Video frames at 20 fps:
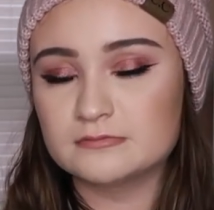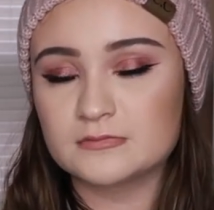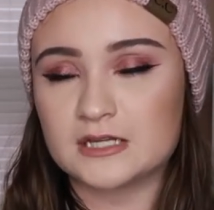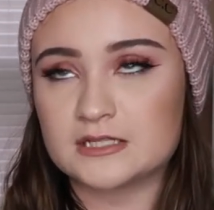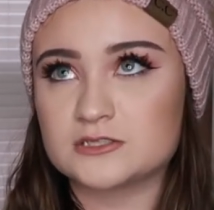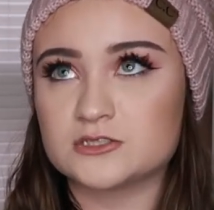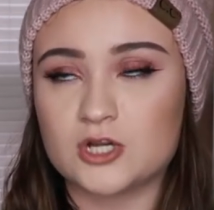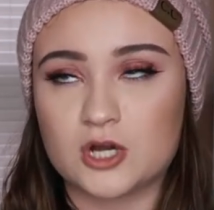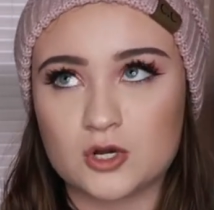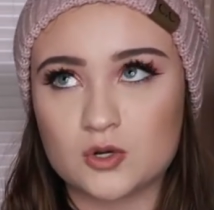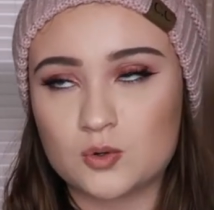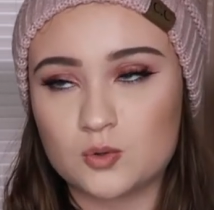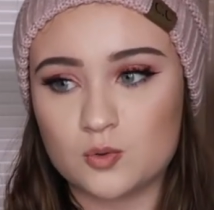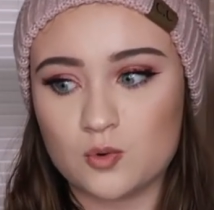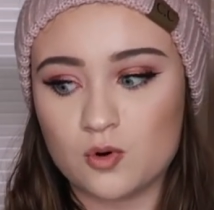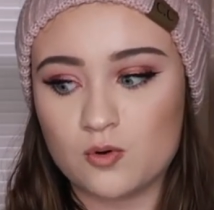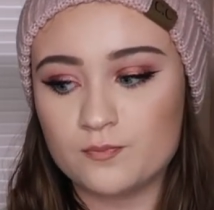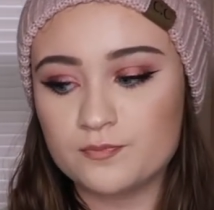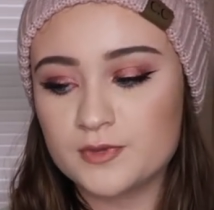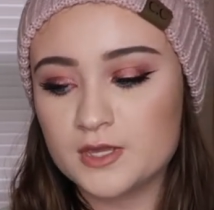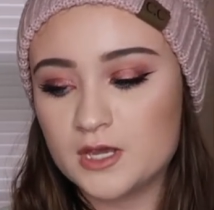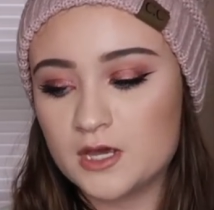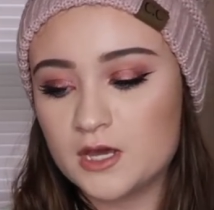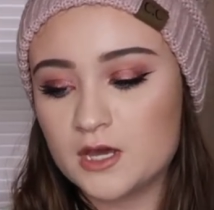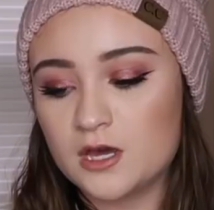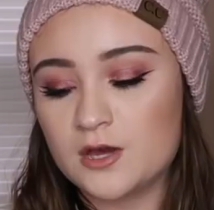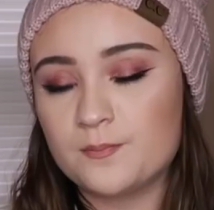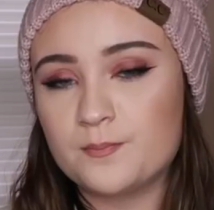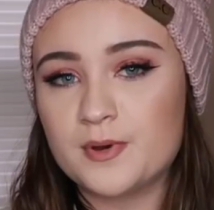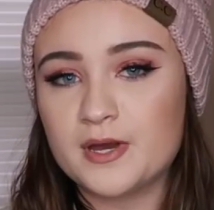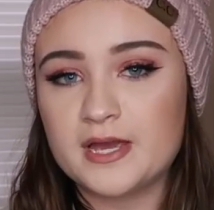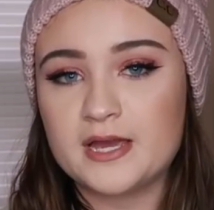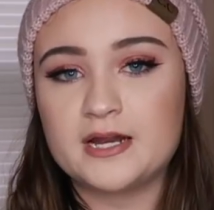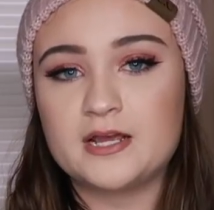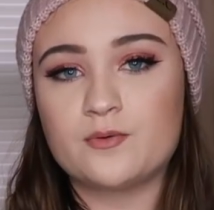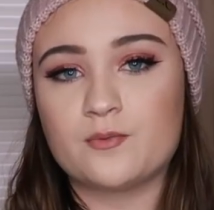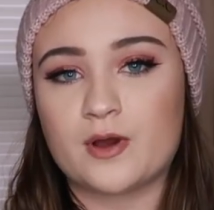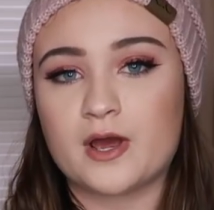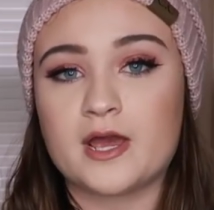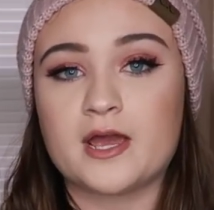That's not cool. But
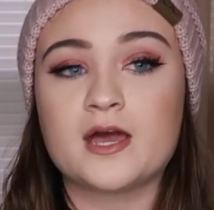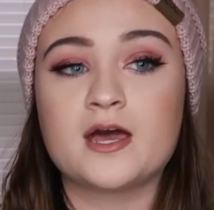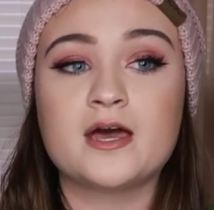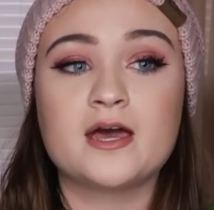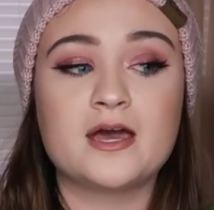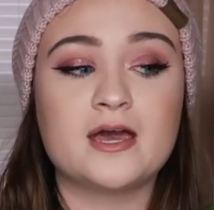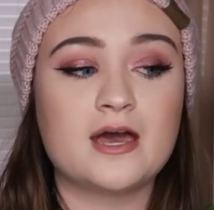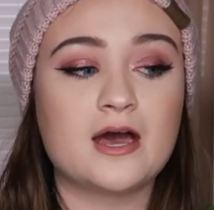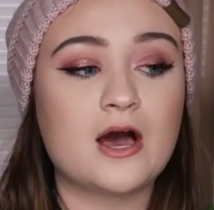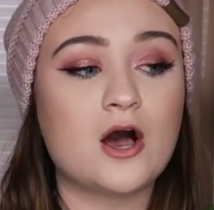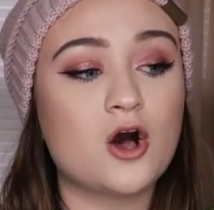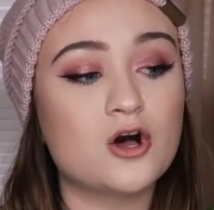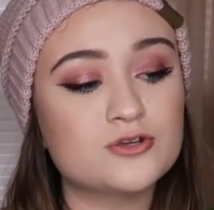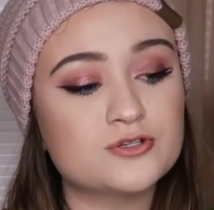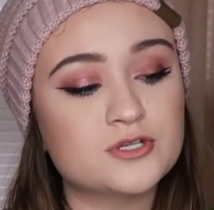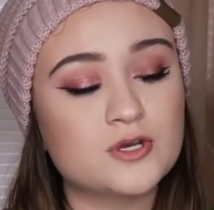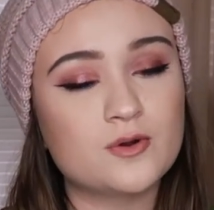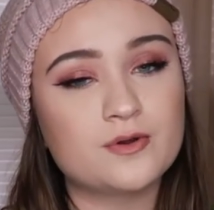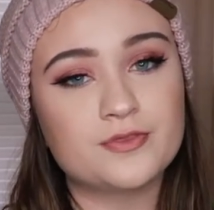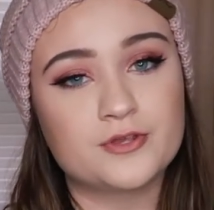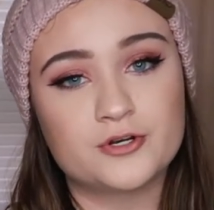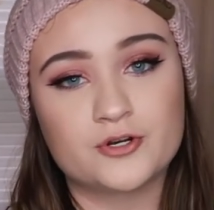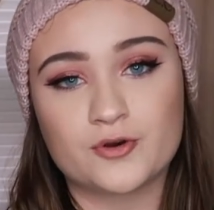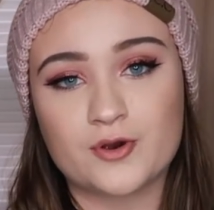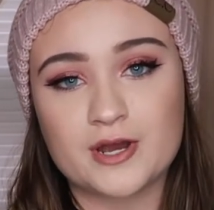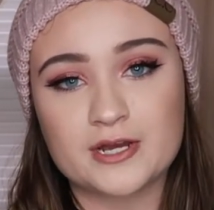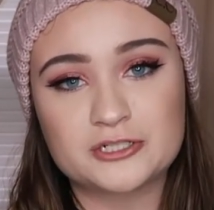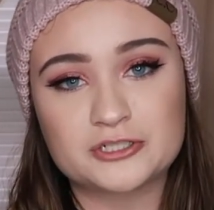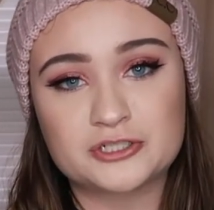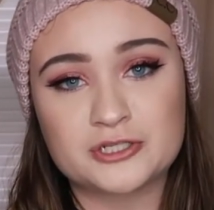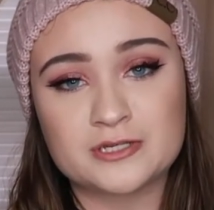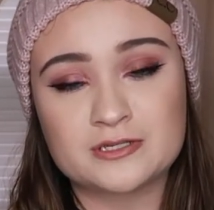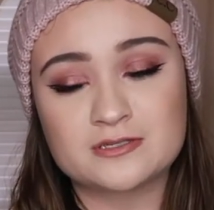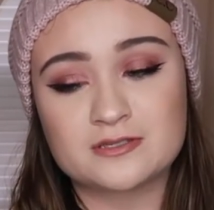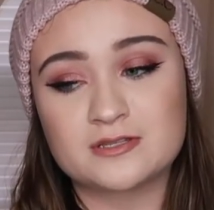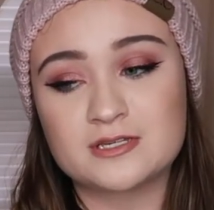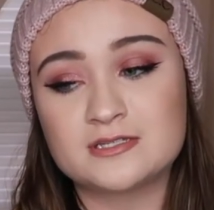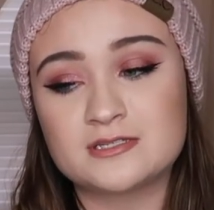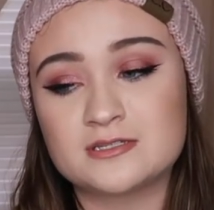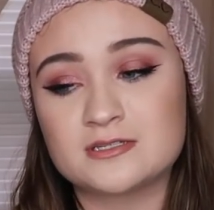anyway, also in the directions,
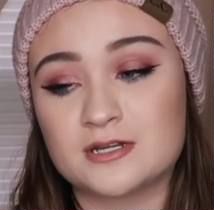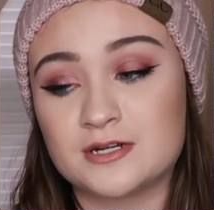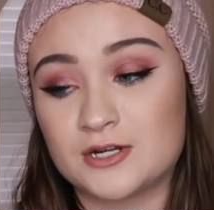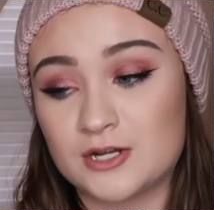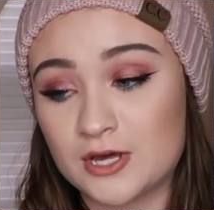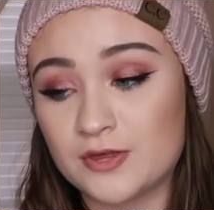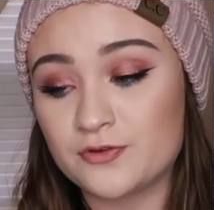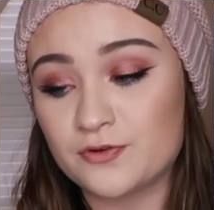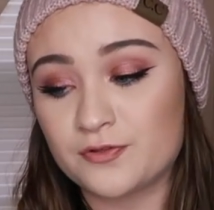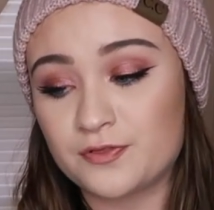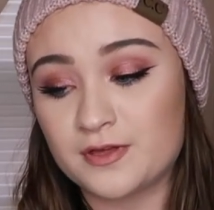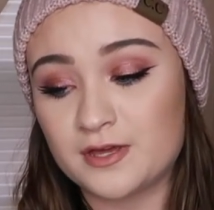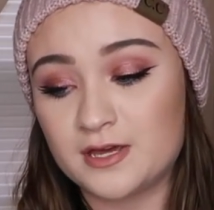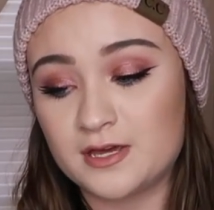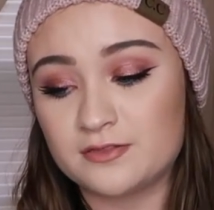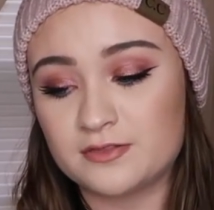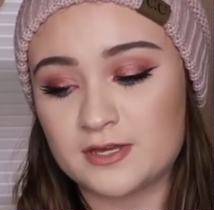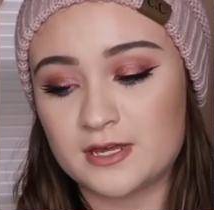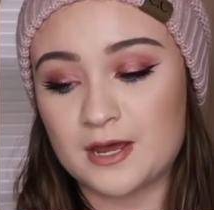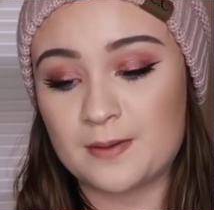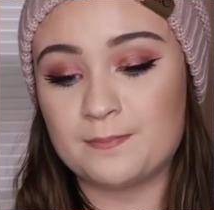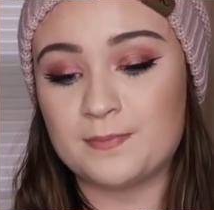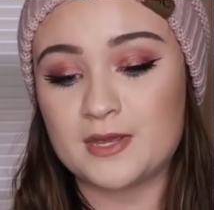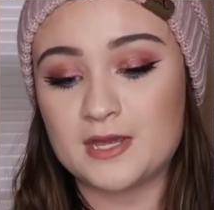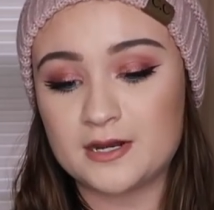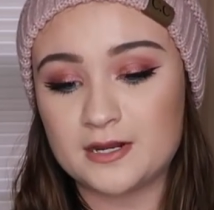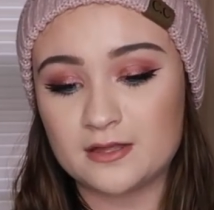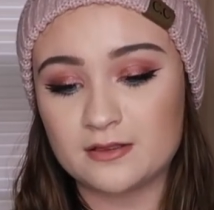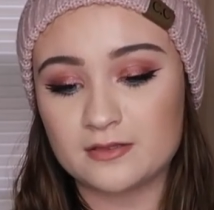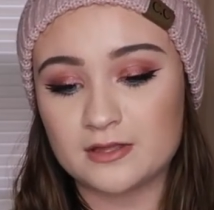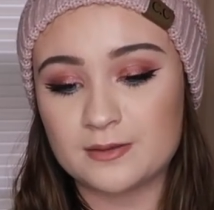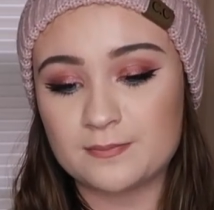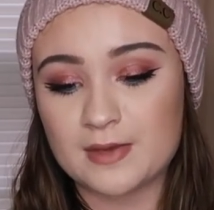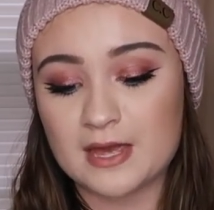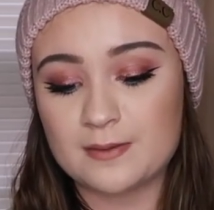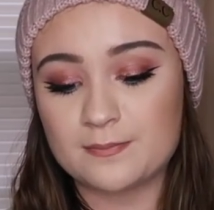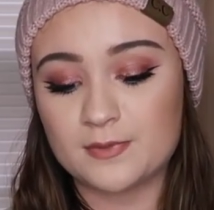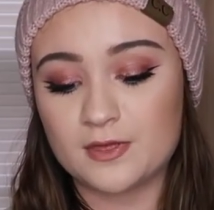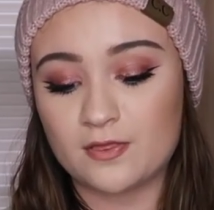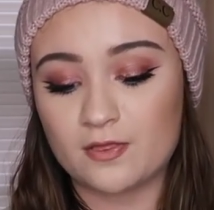this is another thing that immediately
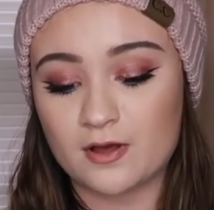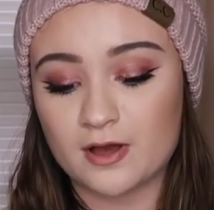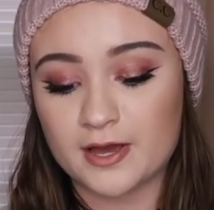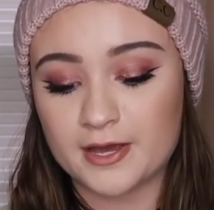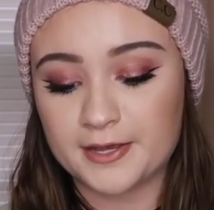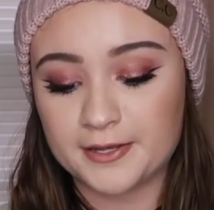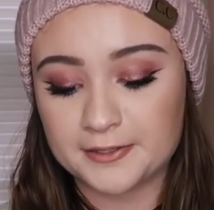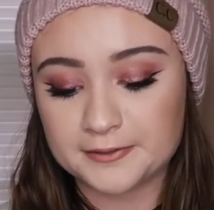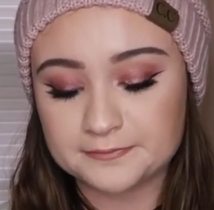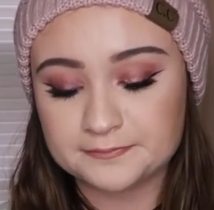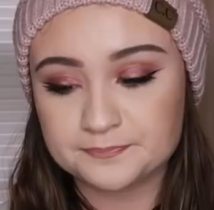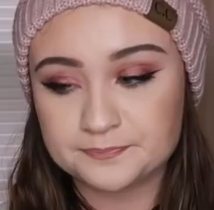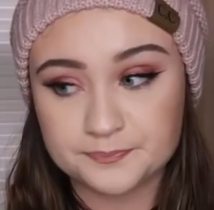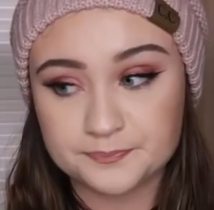made me like,